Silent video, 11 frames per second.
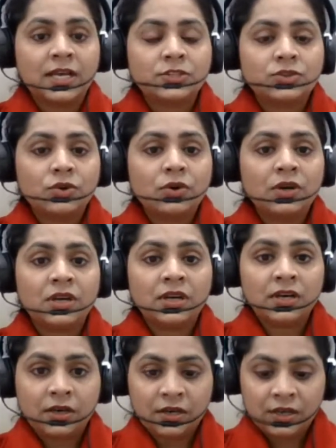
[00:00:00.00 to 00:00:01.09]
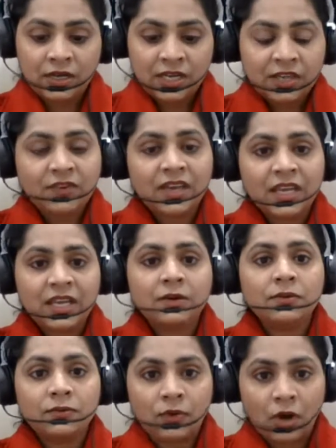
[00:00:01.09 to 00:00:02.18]
So living
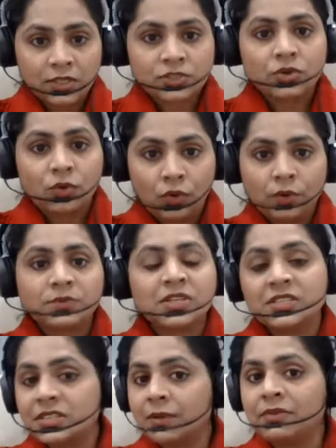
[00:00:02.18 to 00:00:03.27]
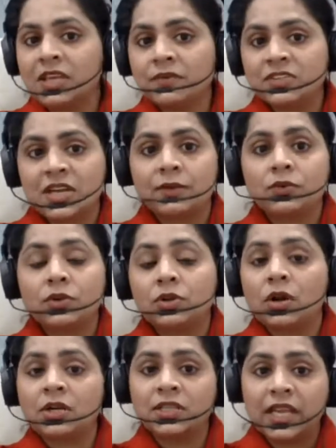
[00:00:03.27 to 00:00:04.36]
in false hopes is something which I would
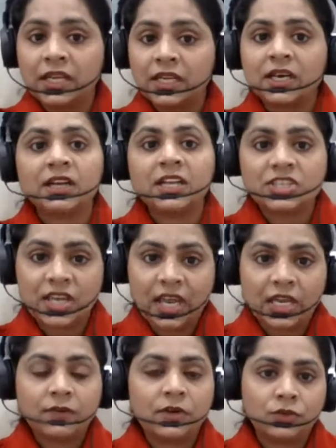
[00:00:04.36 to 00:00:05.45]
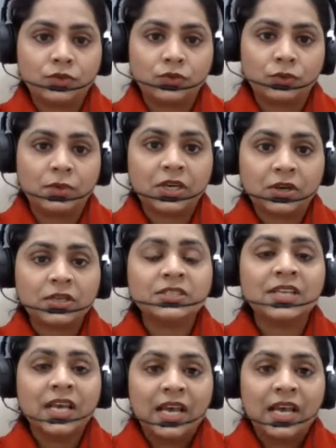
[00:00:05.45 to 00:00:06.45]
not encourage anyone to do, because